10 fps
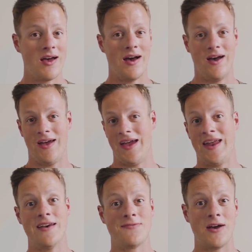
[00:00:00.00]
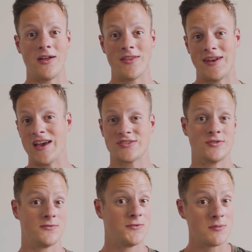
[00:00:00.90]
NFL, the
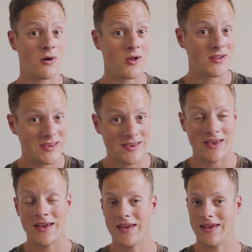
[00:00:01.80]
National Football League,